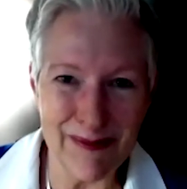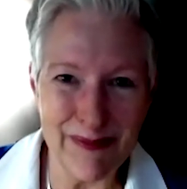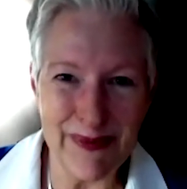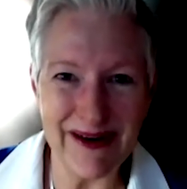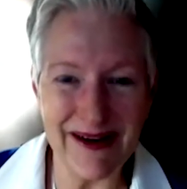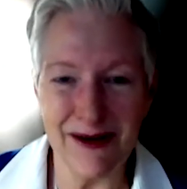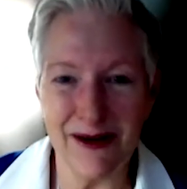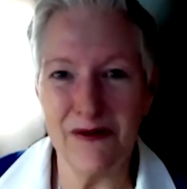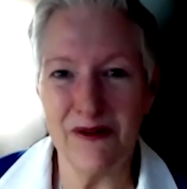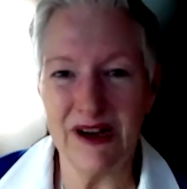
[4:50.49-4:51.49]
But
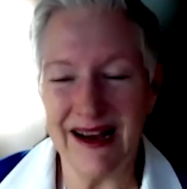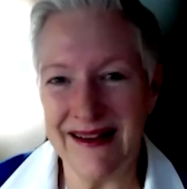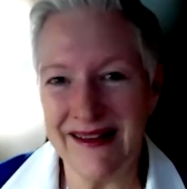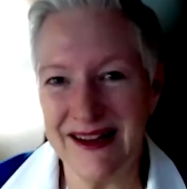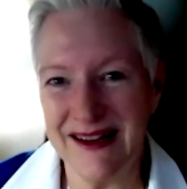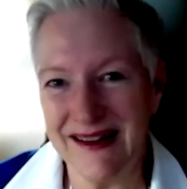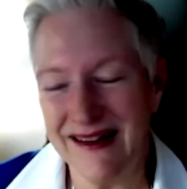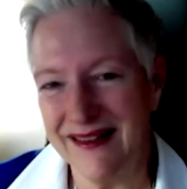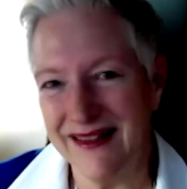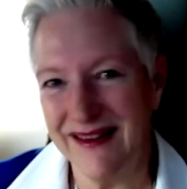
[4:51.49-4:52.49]
in
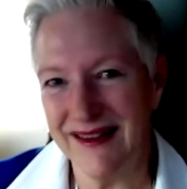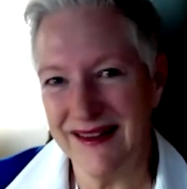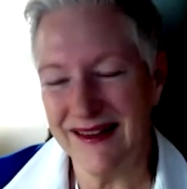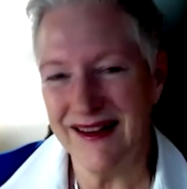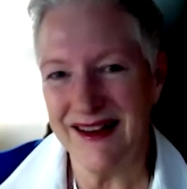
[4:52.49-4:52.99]
reality, the